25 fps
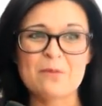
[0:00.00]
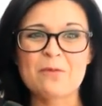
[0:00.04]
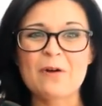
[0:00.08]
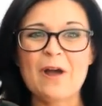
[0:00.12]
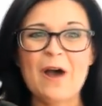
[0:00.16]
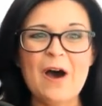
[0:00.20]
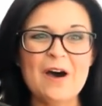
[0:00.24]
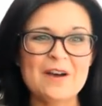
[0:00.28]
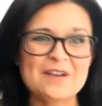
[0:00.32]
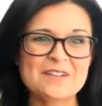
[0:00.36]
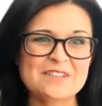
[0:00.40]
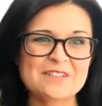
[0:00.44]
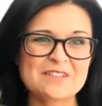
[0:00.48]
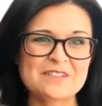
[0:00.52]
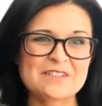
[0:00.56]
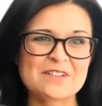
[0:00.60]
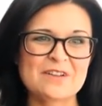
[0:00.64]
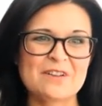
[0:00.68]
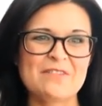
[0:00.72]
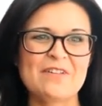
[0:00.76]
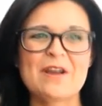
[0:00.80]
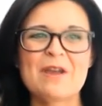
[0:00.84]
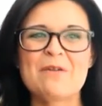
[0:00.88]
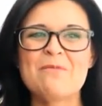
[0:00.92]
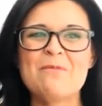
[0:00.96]
We're also
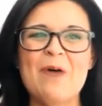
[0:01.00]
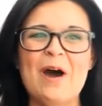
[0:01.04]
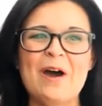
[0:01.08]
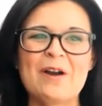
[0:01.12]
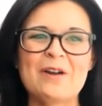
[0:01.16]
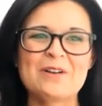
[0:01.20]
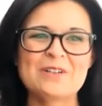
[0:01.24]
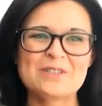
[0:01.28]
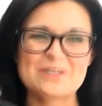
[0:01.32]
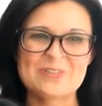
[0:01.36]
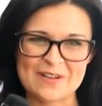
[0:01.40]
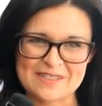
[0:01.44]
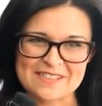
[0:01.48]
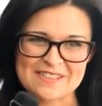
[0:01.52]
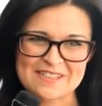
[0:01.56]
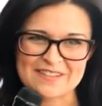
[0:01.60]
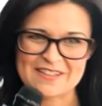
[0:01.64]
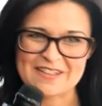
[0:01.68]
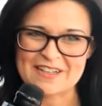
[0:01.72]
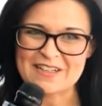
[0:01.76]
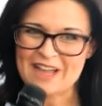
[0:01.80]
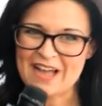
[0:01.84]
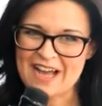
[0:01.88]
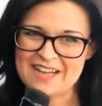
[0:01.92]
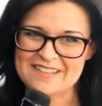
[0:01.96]
serving a modern twist on
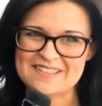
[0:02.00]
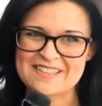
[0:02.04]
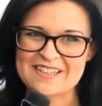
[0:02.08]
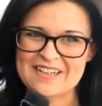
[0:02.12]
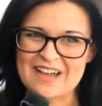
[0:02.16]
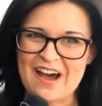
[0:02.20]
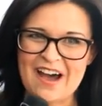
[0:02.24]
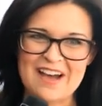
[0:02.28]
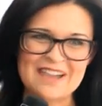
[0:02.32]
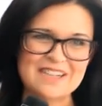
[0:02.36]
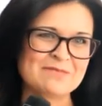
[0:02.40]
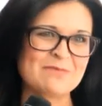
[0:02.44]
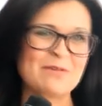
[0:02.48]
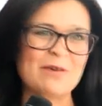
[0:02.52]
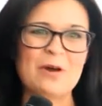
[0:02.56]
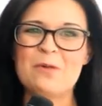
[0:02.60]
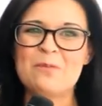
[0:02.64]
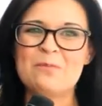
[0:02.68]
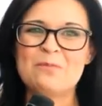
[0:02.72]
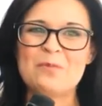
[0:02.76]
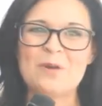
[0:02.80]
the classic Cosmo.